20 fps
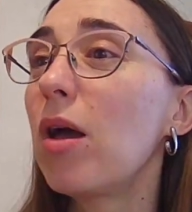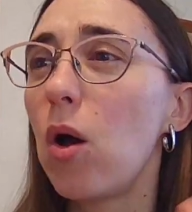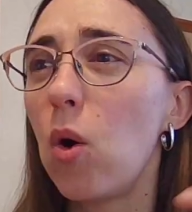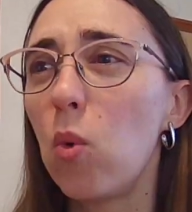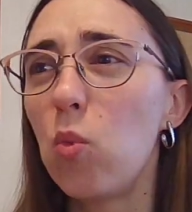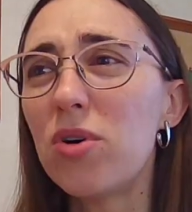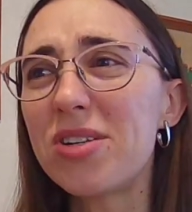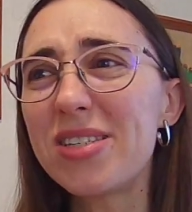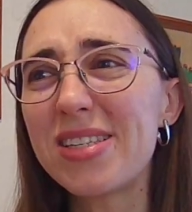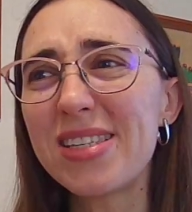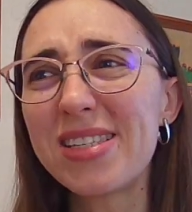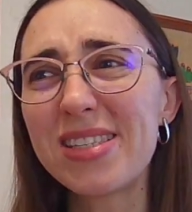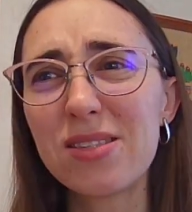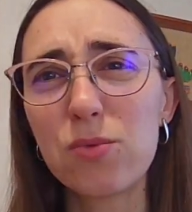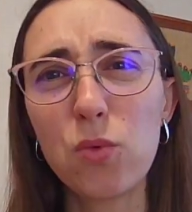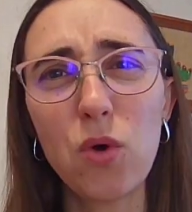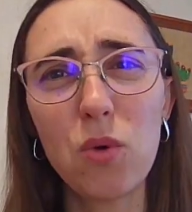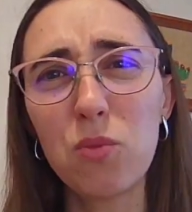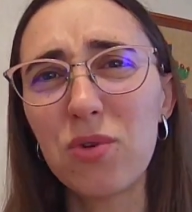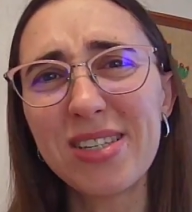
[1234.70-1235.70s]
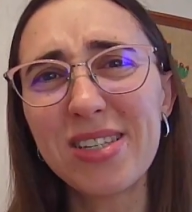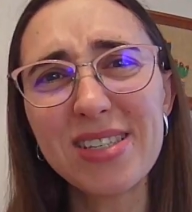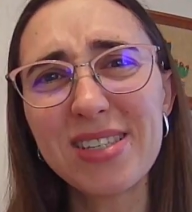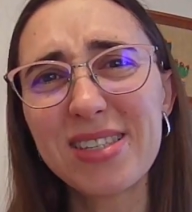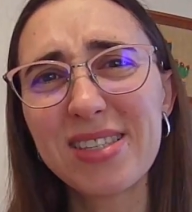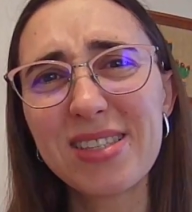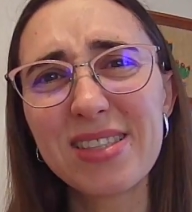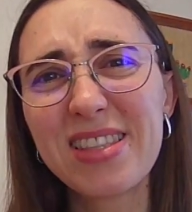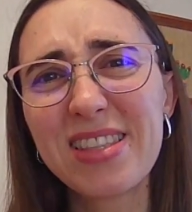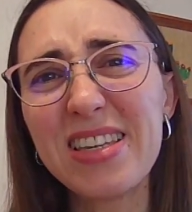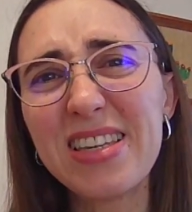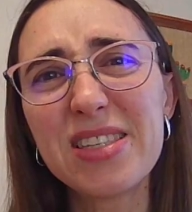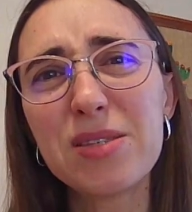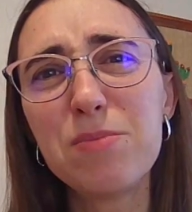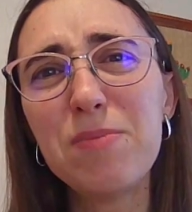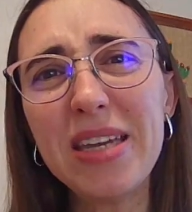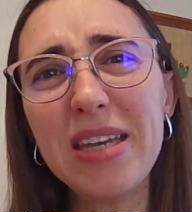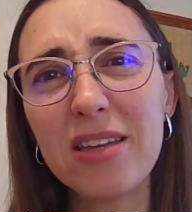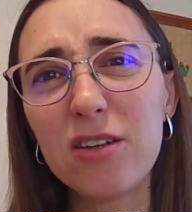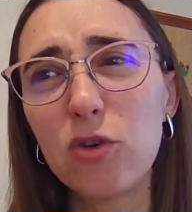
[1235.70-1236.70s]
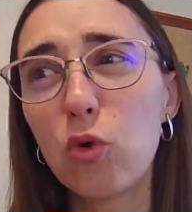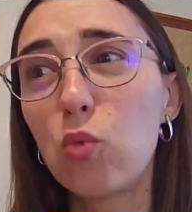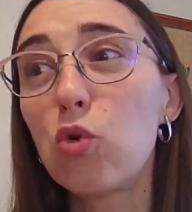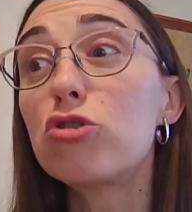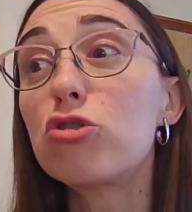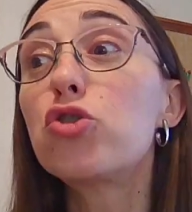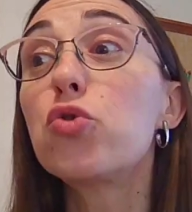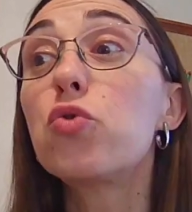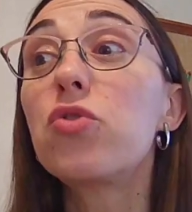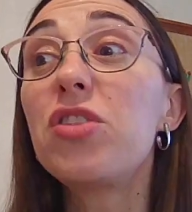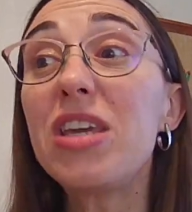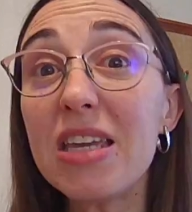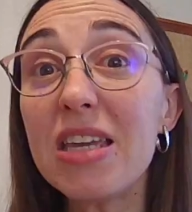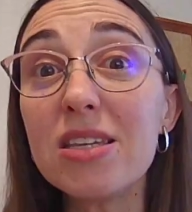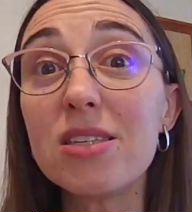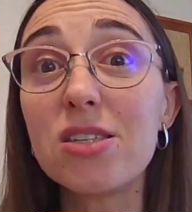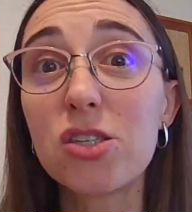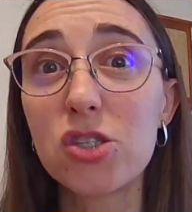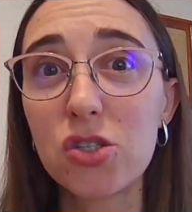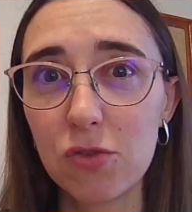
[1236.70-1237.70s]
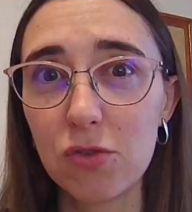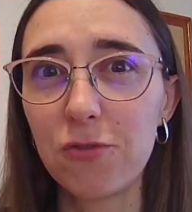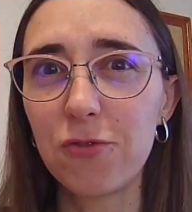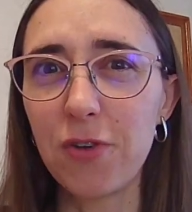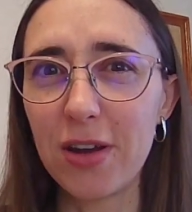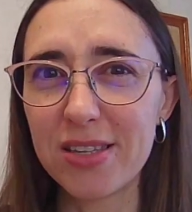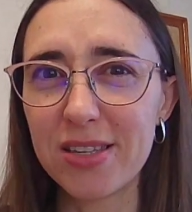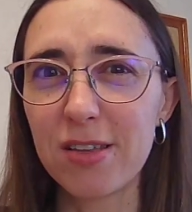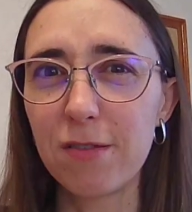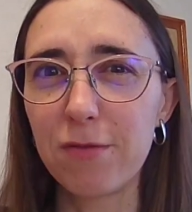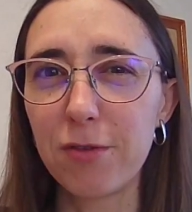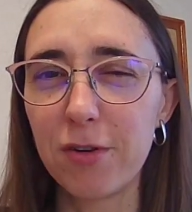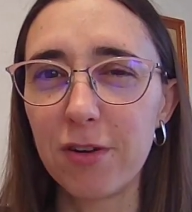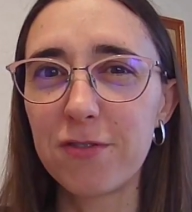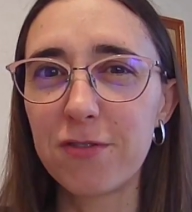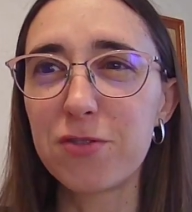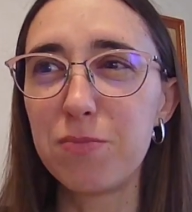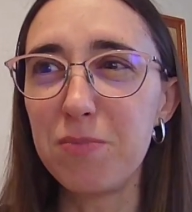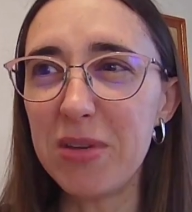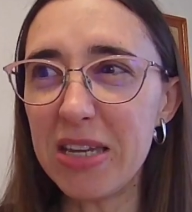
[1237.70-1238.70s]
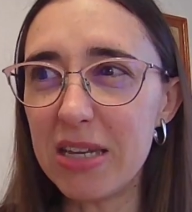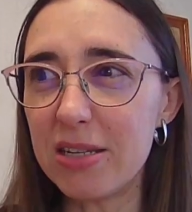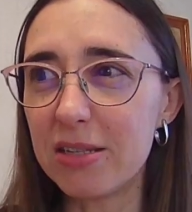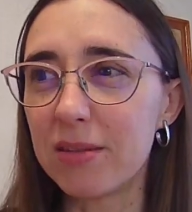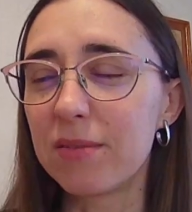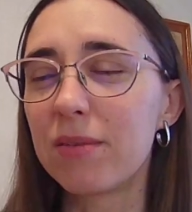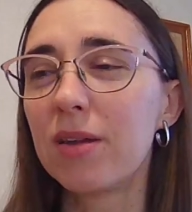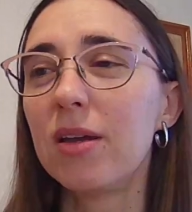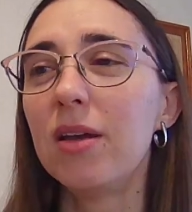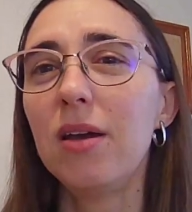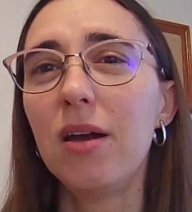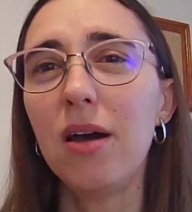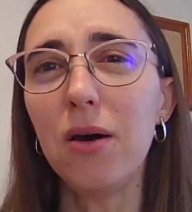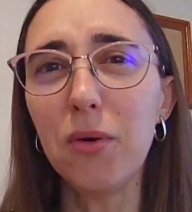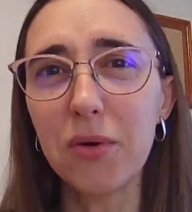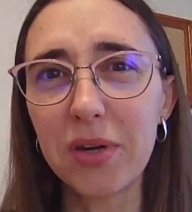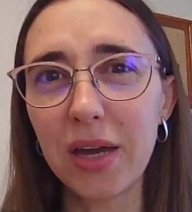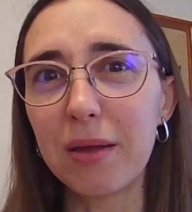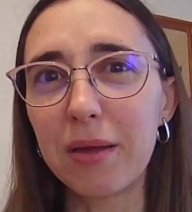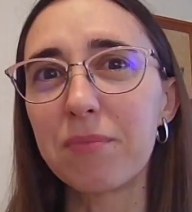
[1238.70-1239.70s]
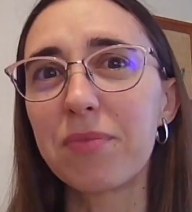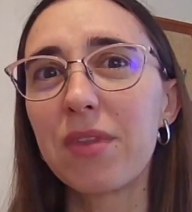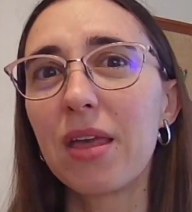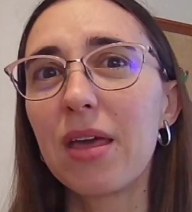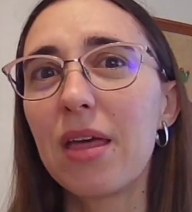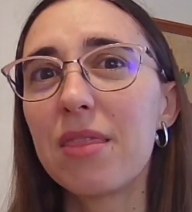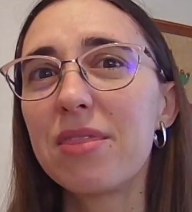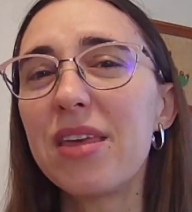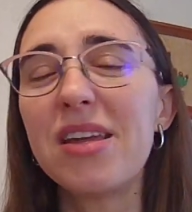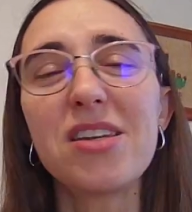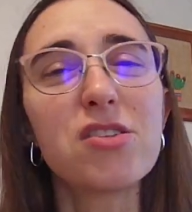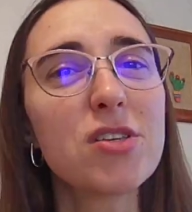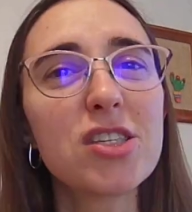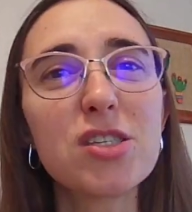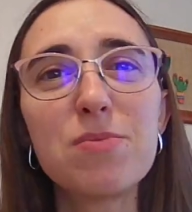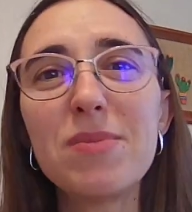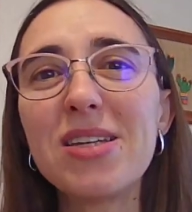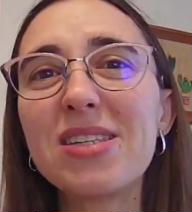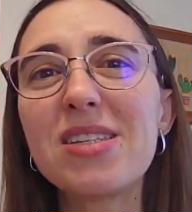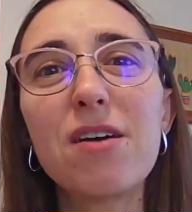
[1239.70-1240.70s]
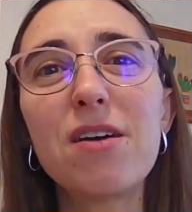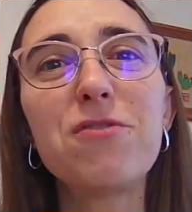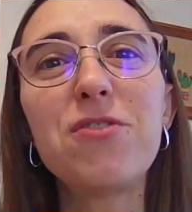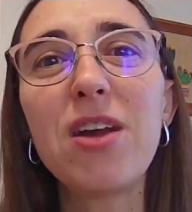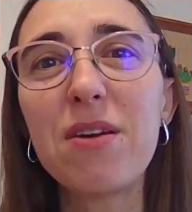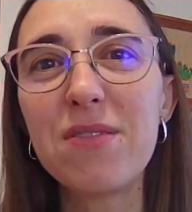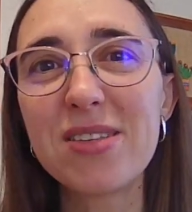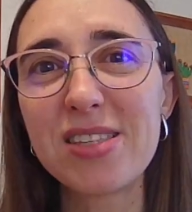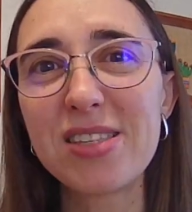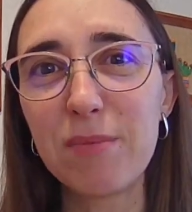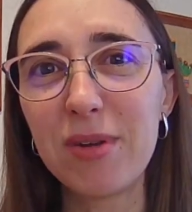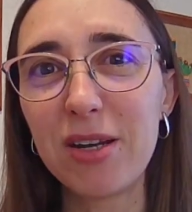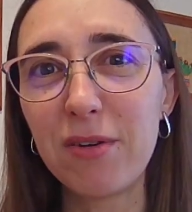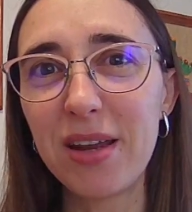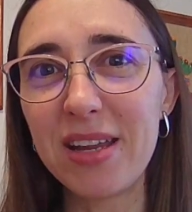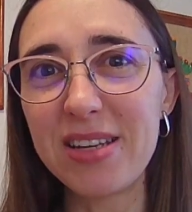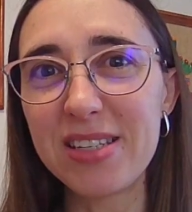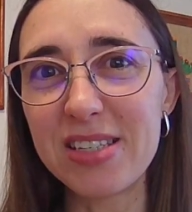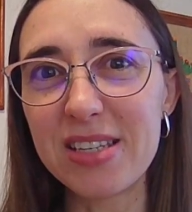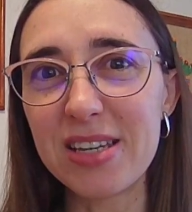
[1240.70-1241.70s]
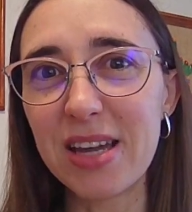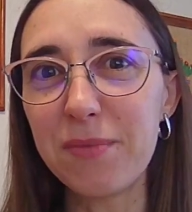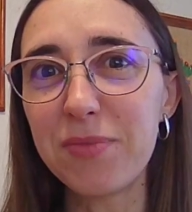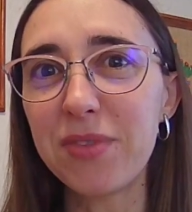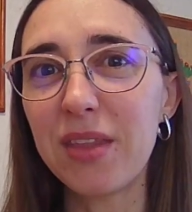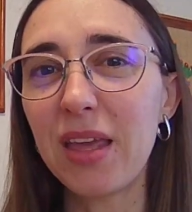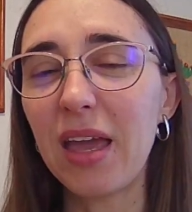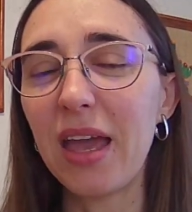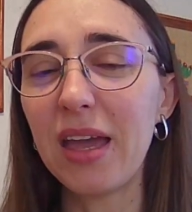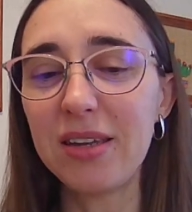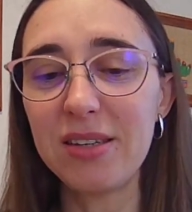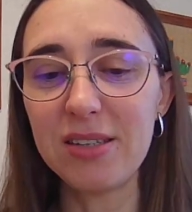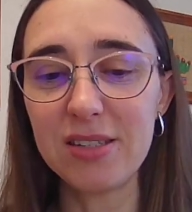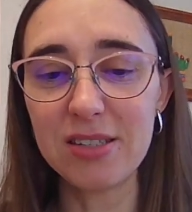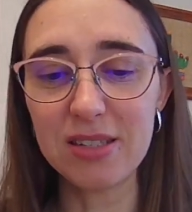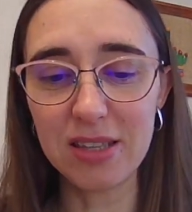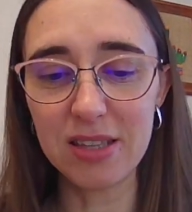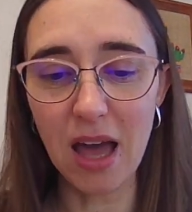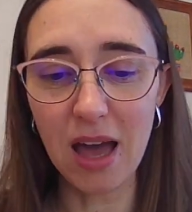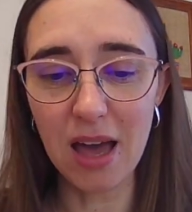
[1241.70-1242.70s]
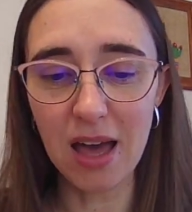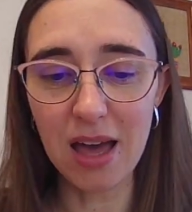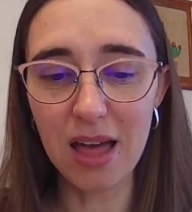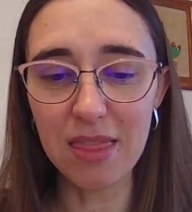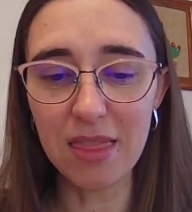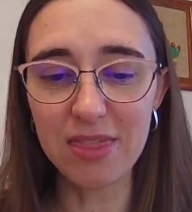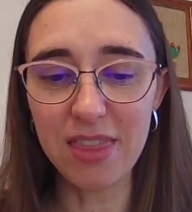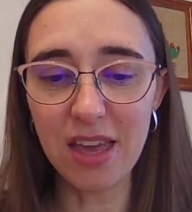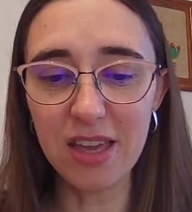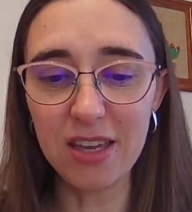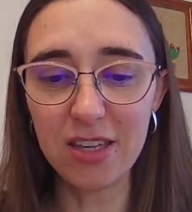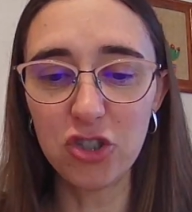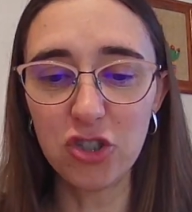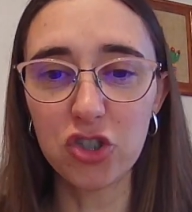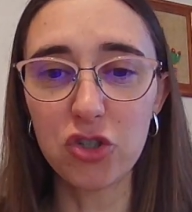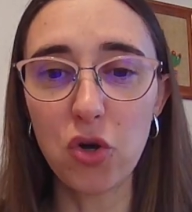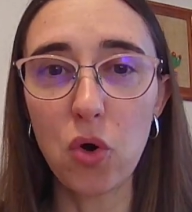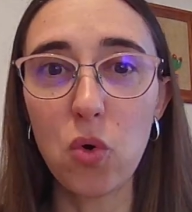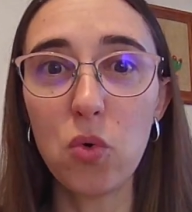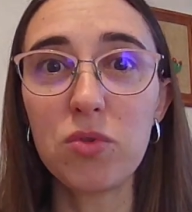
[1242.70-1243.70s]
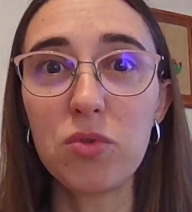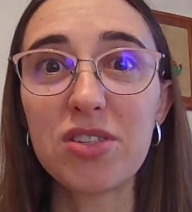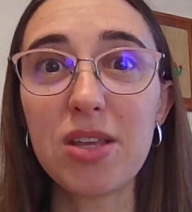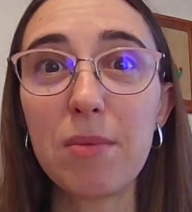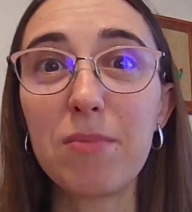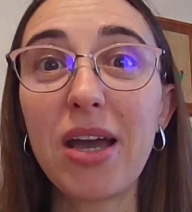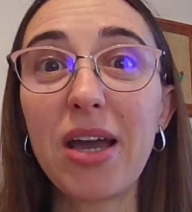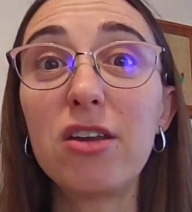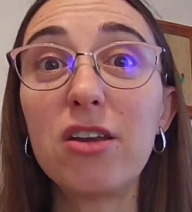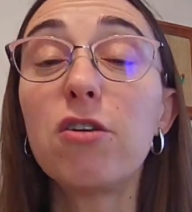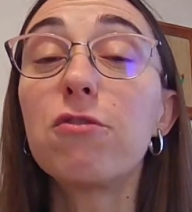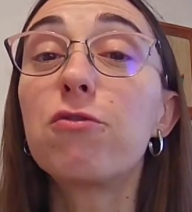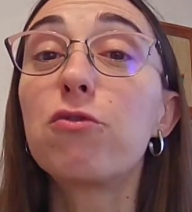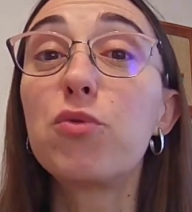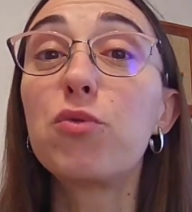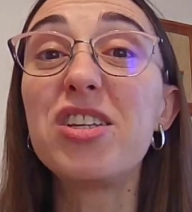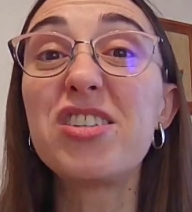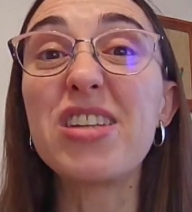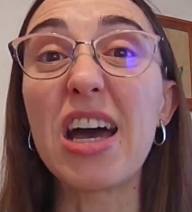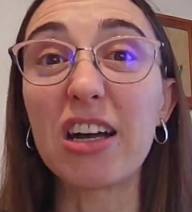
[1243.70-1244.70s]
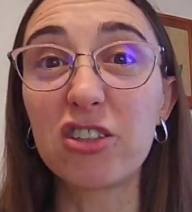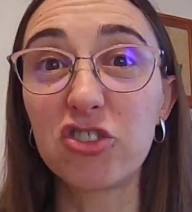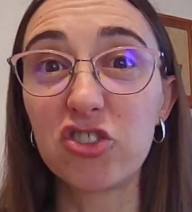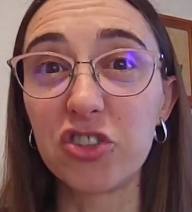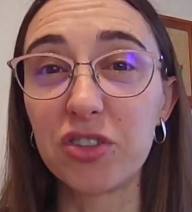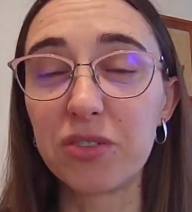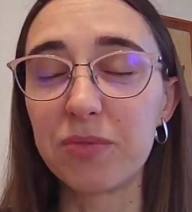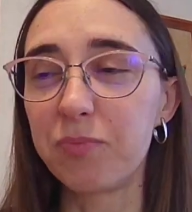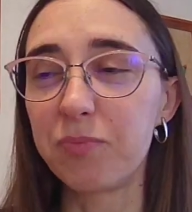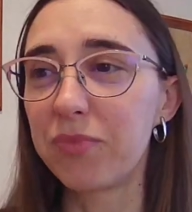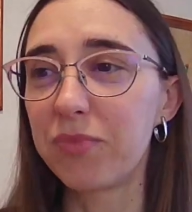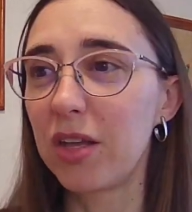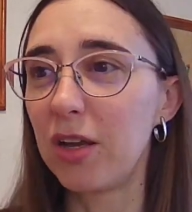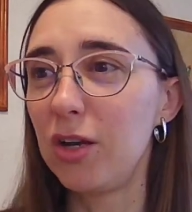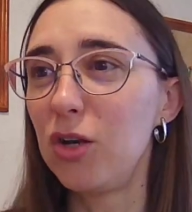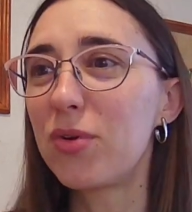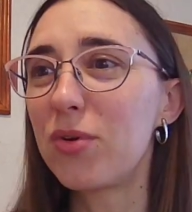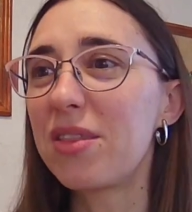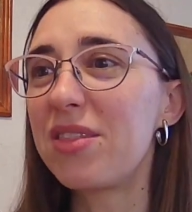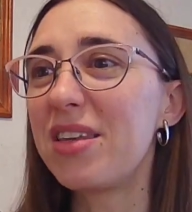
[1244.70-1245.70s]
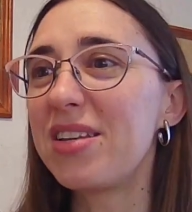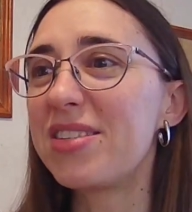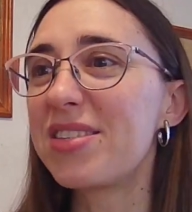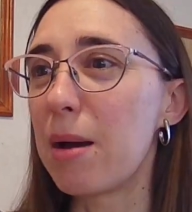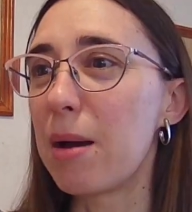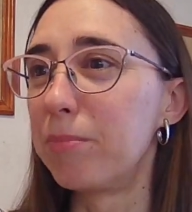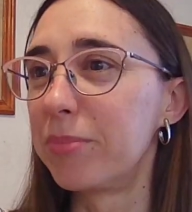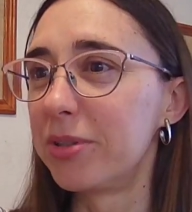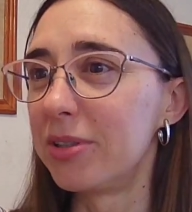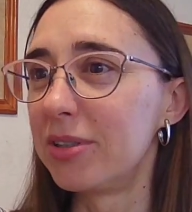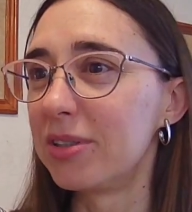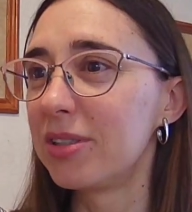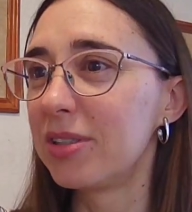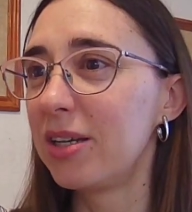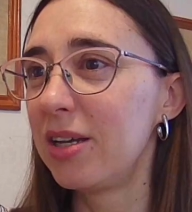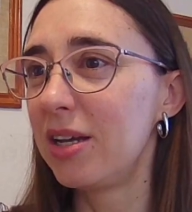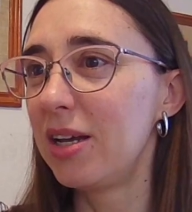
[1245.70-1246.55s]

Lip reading: What does this mean, or what do these two phrasal verbs mean? Okay, they transmit a very similar idea, and they show some kind of reduction. Look at the example.